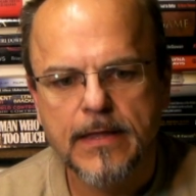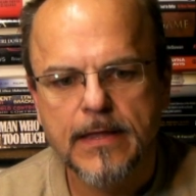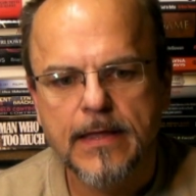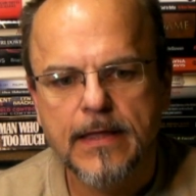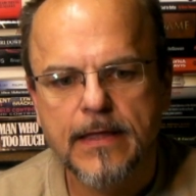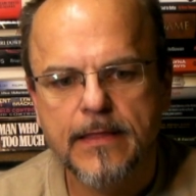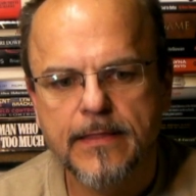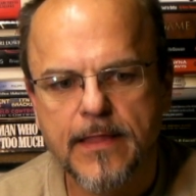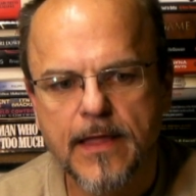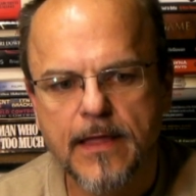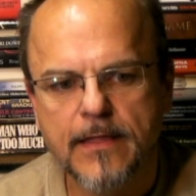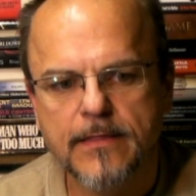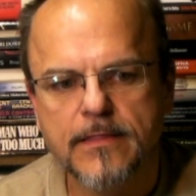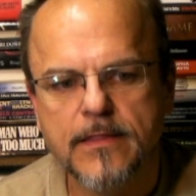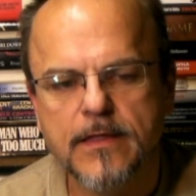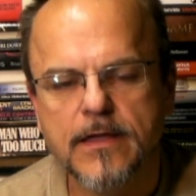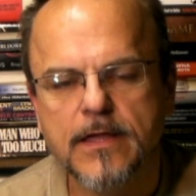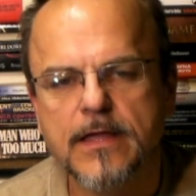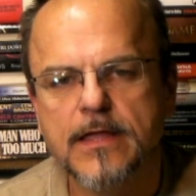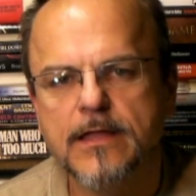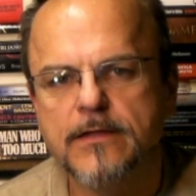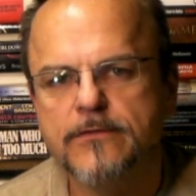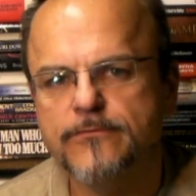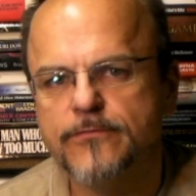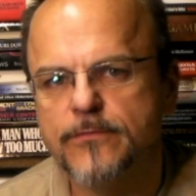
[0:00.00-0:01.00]
and then the
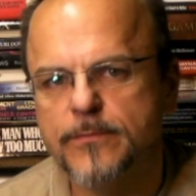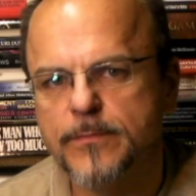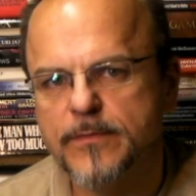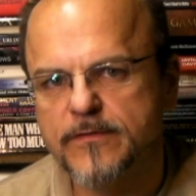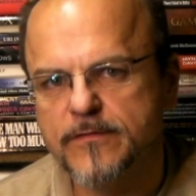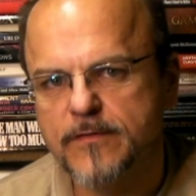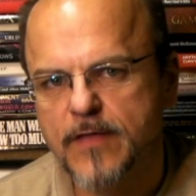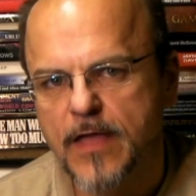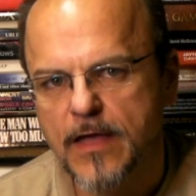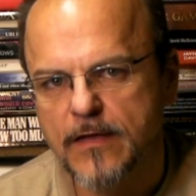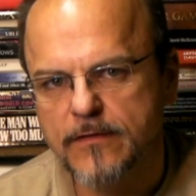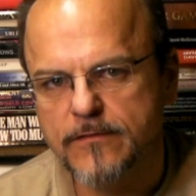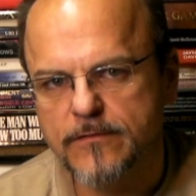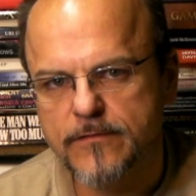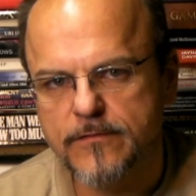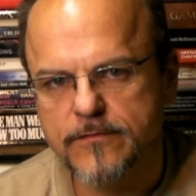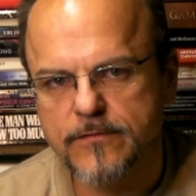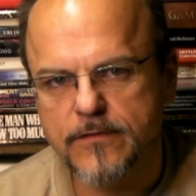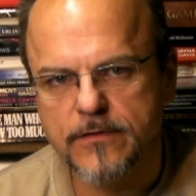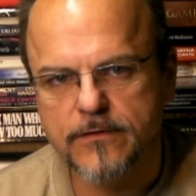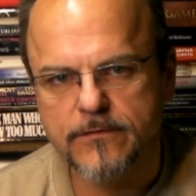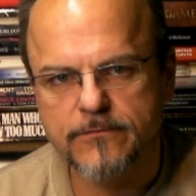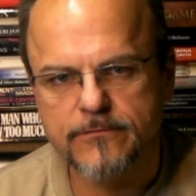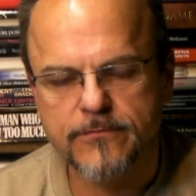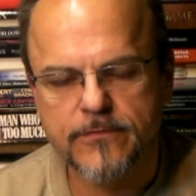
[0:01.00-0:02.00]
infamous cases
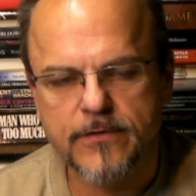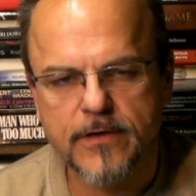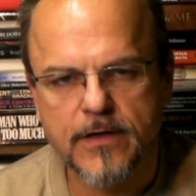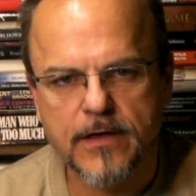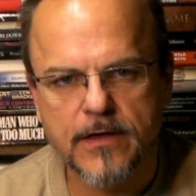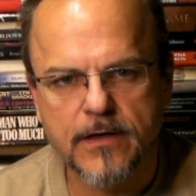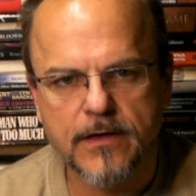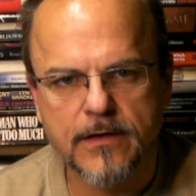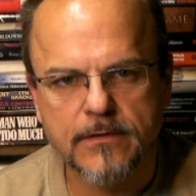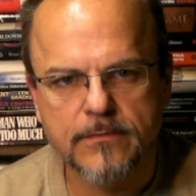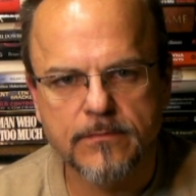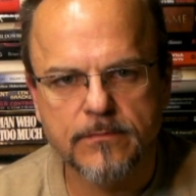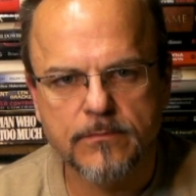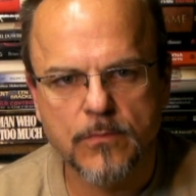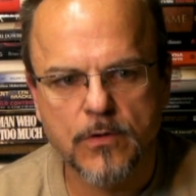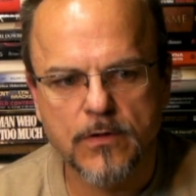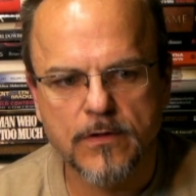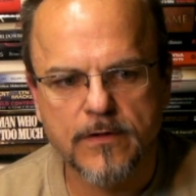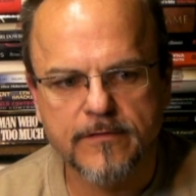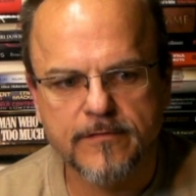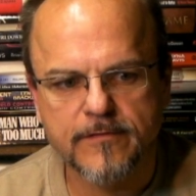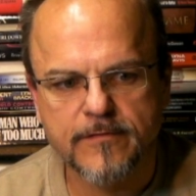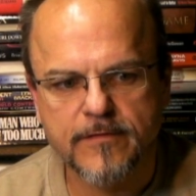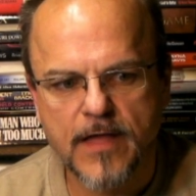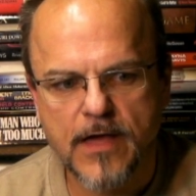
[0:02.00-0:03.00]
of
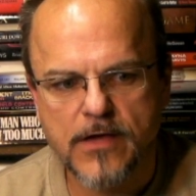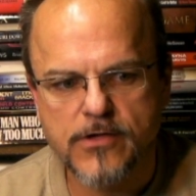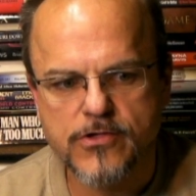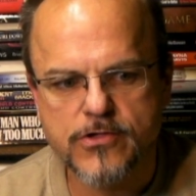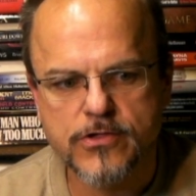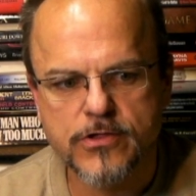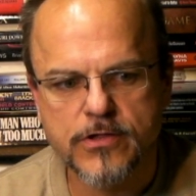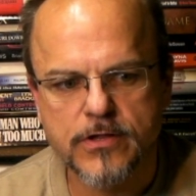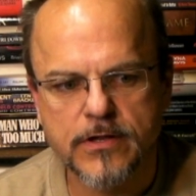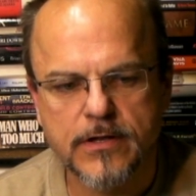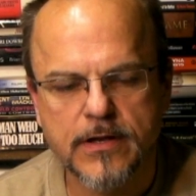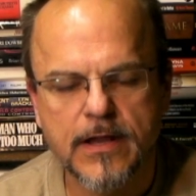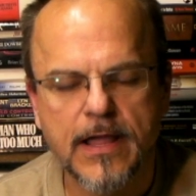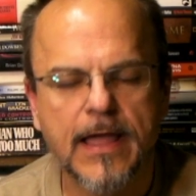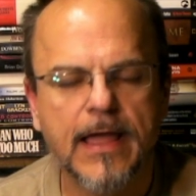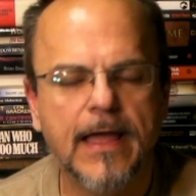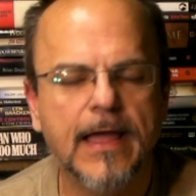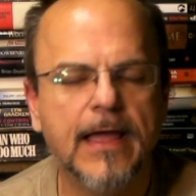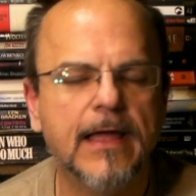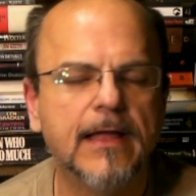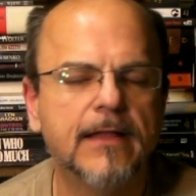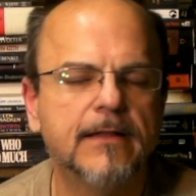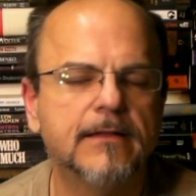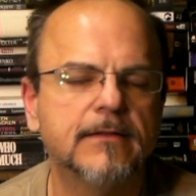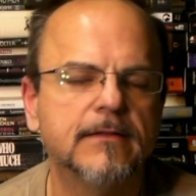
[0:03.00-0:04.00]
molestation
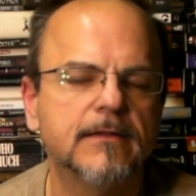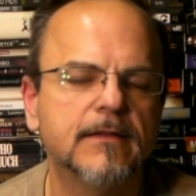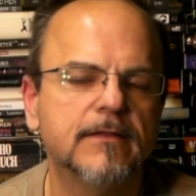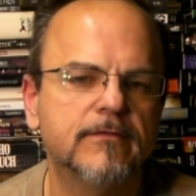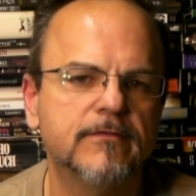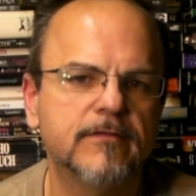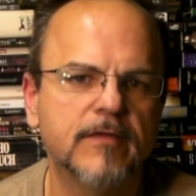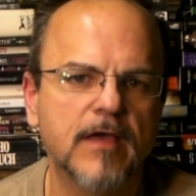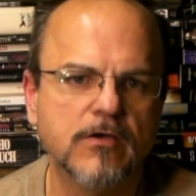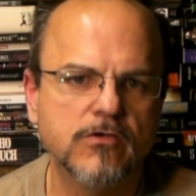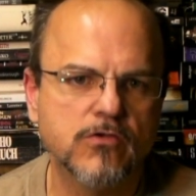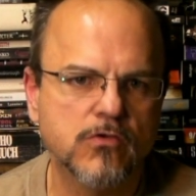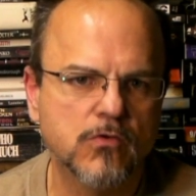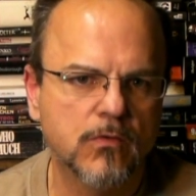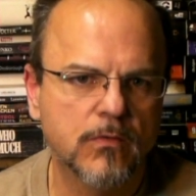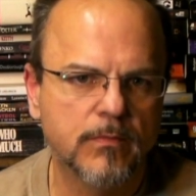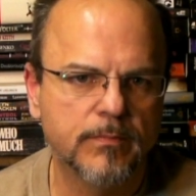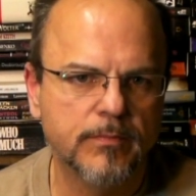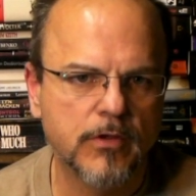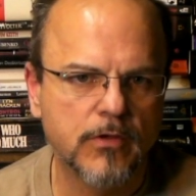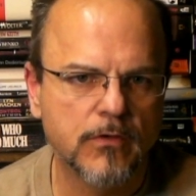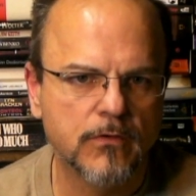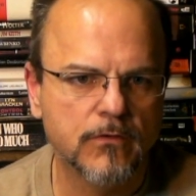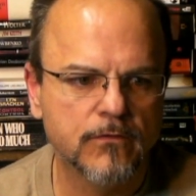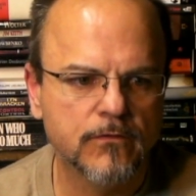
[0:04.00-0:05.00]
and sexual
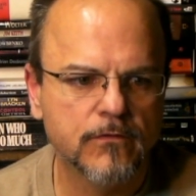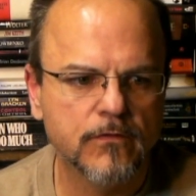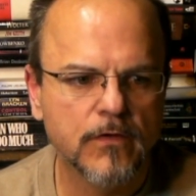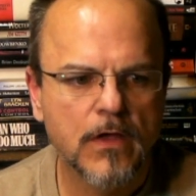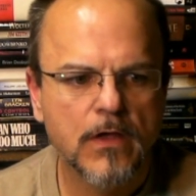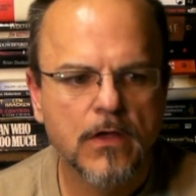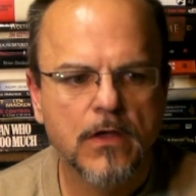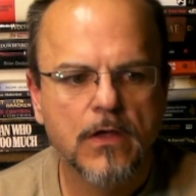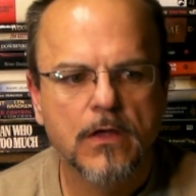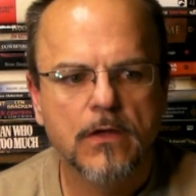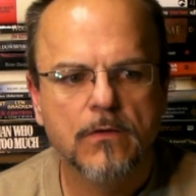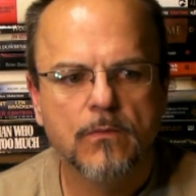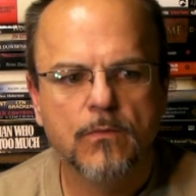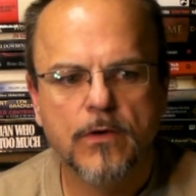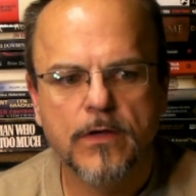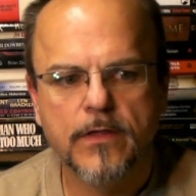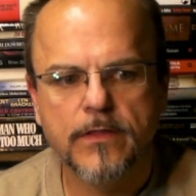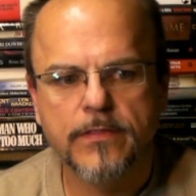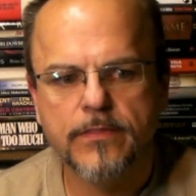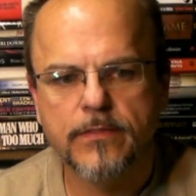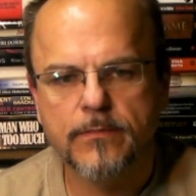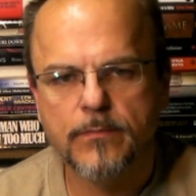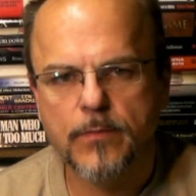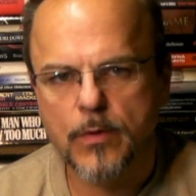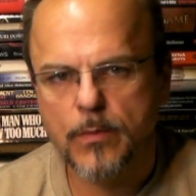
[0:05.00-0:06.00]
abuse
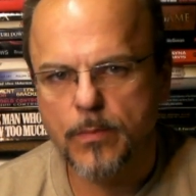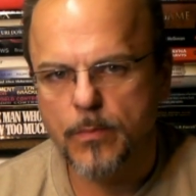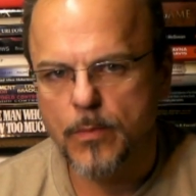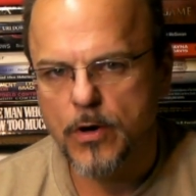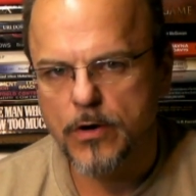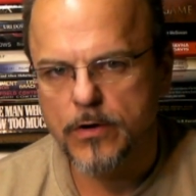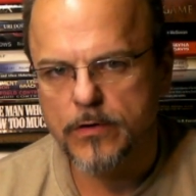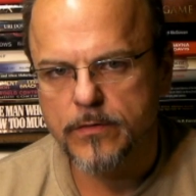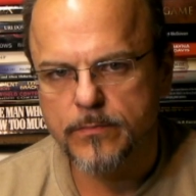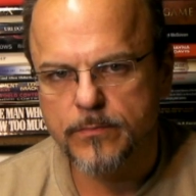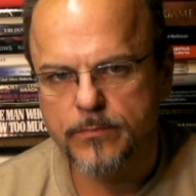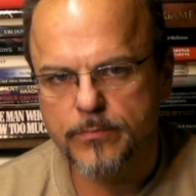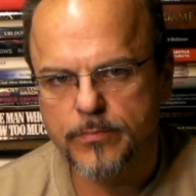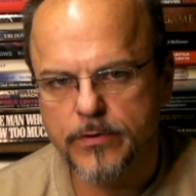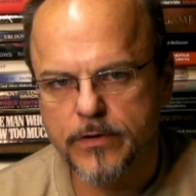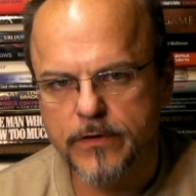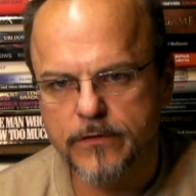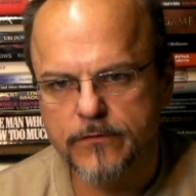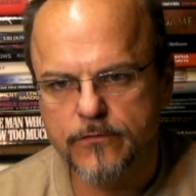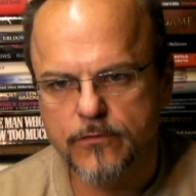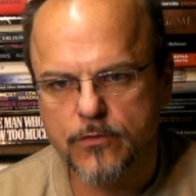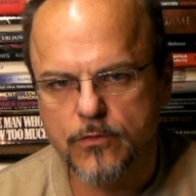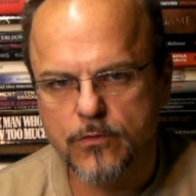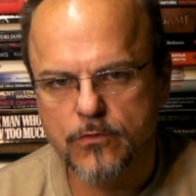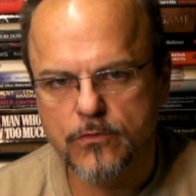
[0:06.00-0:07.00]
with the McMartin
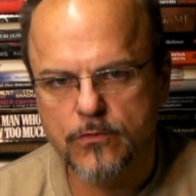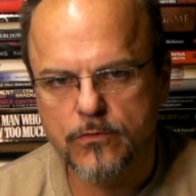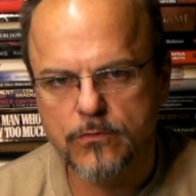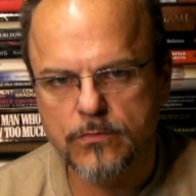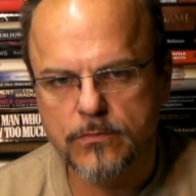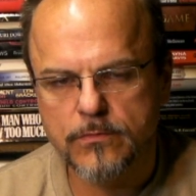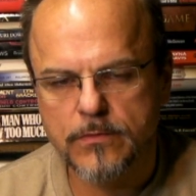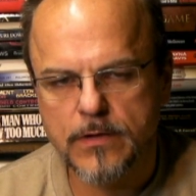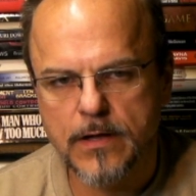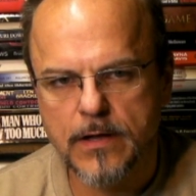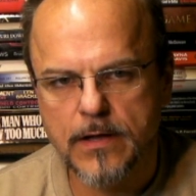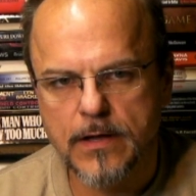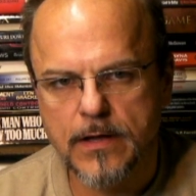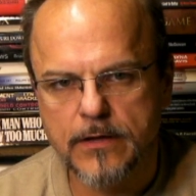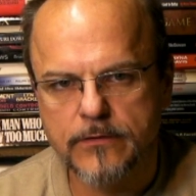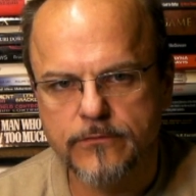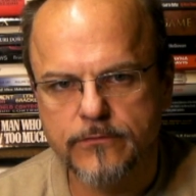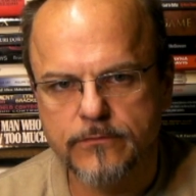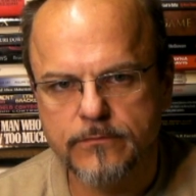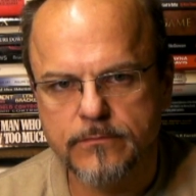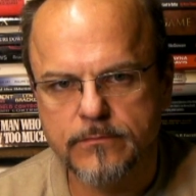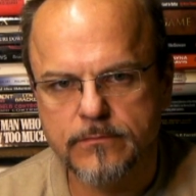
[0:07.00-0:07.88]
preschool